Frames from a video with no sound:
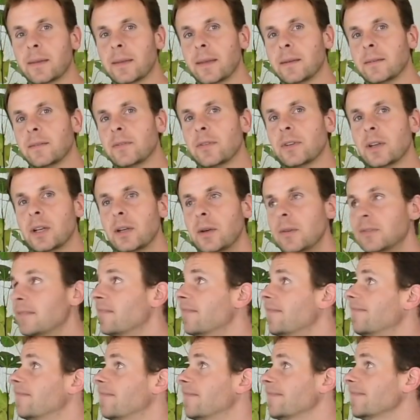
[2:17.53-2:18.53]
So
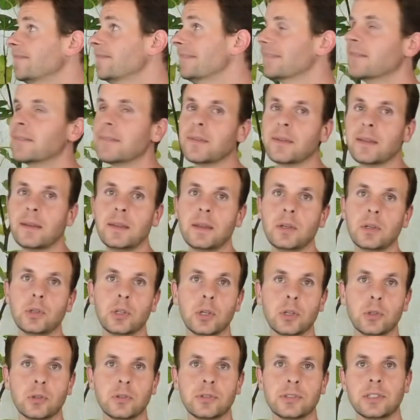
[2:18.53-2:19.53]
the
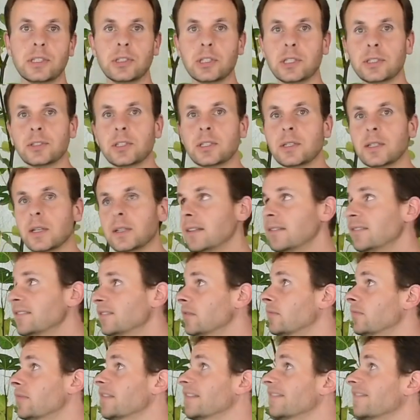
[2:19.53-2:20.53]
nodes and internodes are
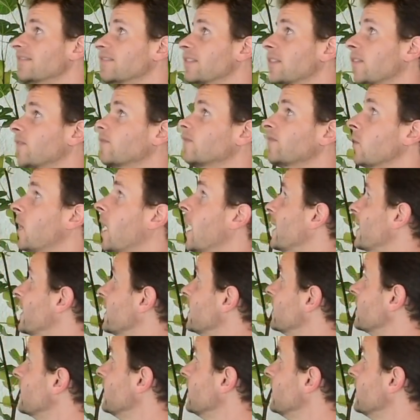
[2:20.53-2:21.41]
present accordingly.